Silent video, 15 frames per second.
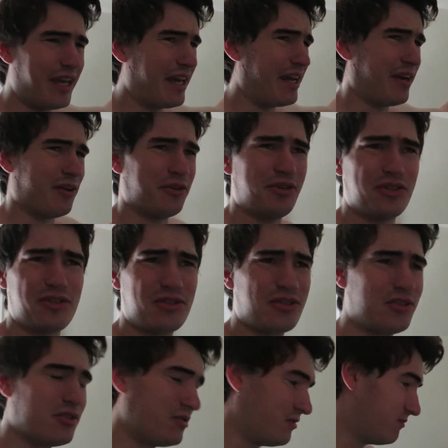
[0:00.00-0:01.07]
Yeah,
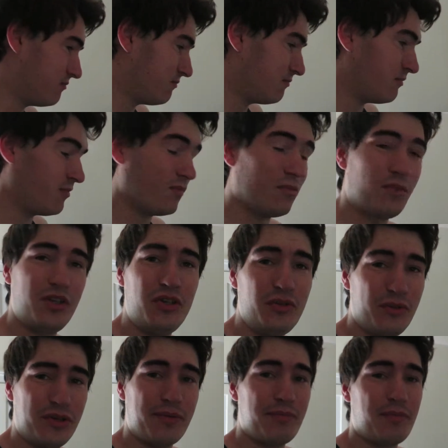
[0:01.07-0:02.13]
just
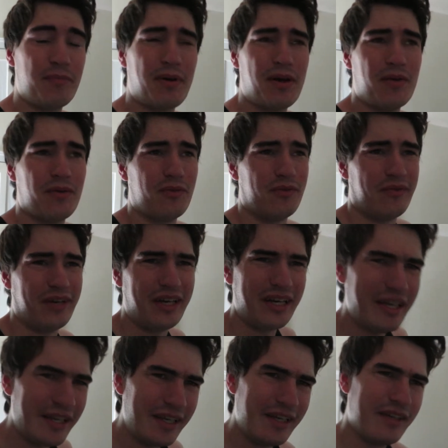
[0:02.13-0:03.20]
UKIP in power,
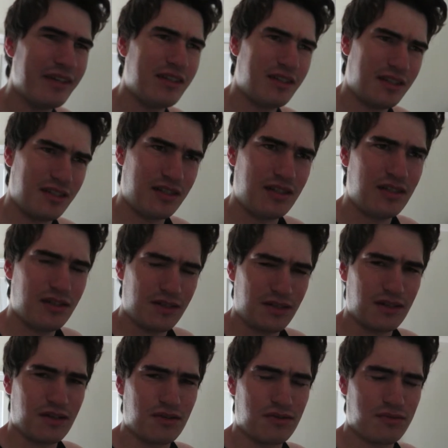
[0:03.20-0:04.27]
really?
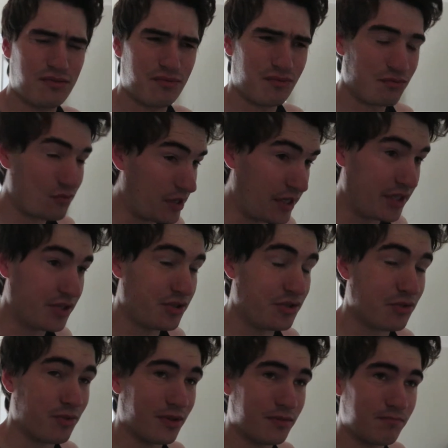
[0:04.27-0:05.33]

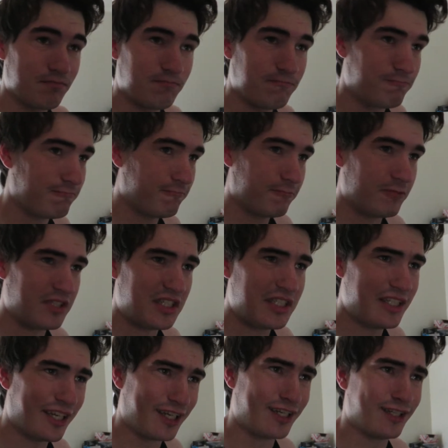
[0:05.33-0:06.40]
Christ, you are
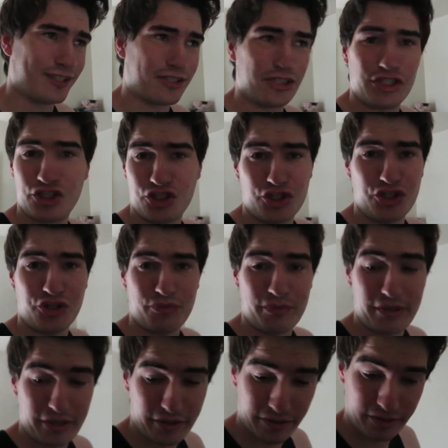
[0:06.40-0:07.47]
ridiculously
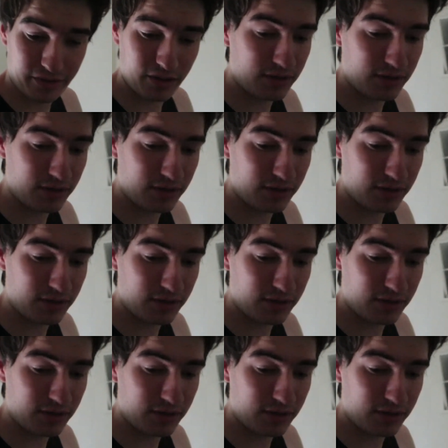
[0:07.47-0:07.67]
stupid.